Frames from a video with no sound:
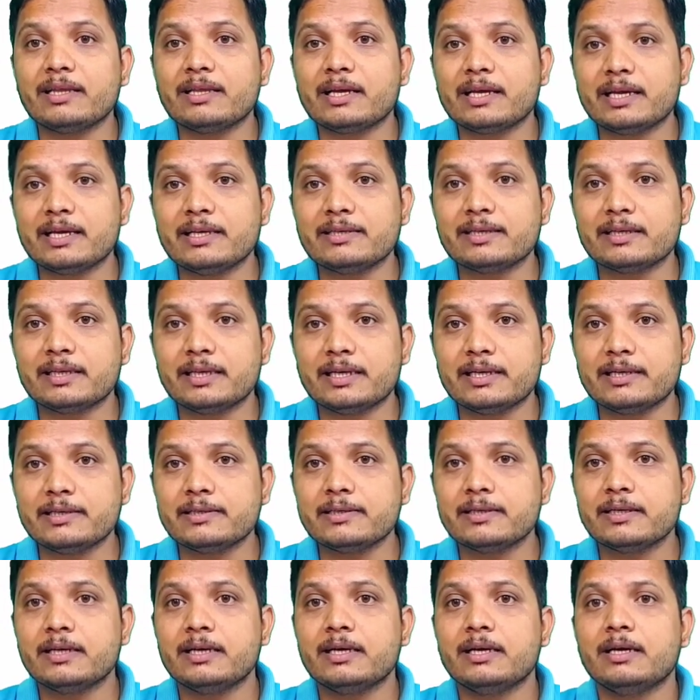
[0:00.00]
The reason
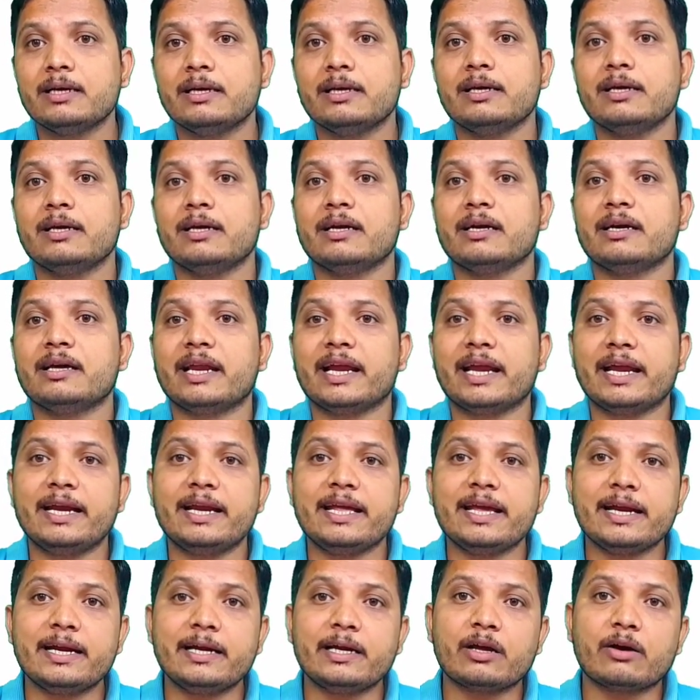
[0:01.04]
is
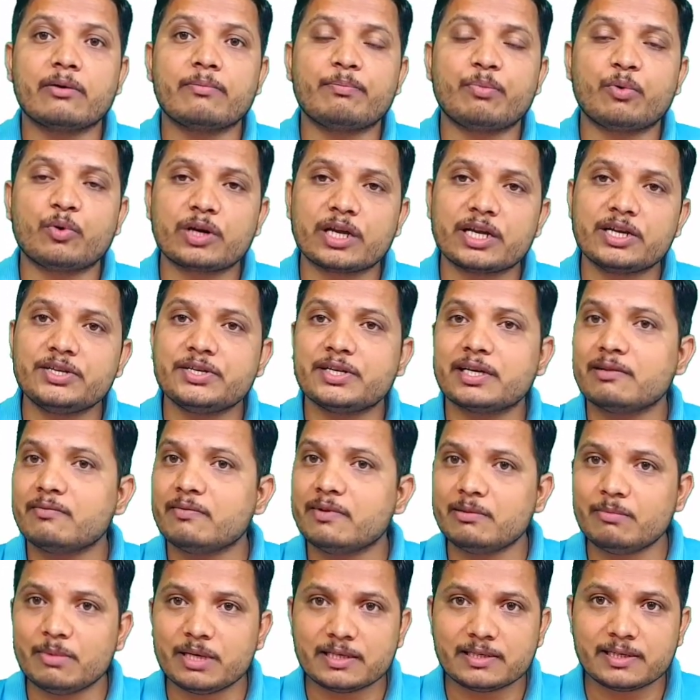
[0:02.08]
gradient of potential
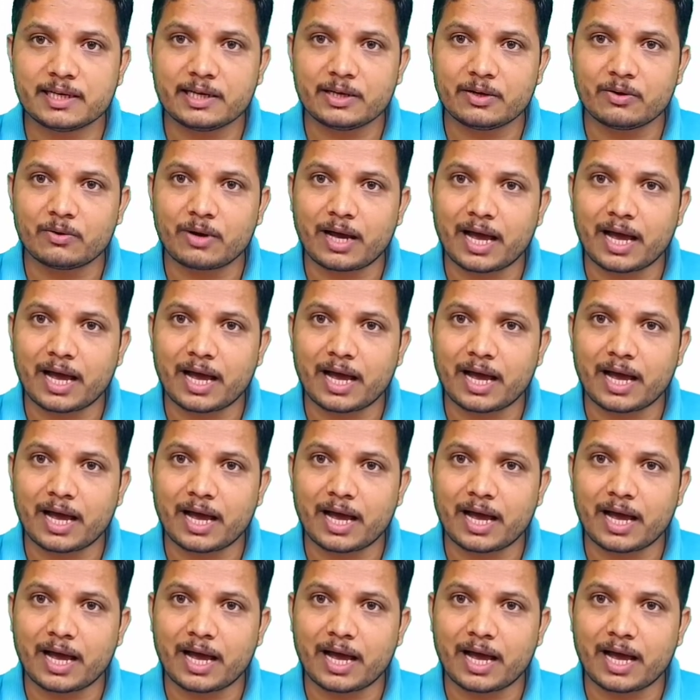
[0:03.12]
will be 0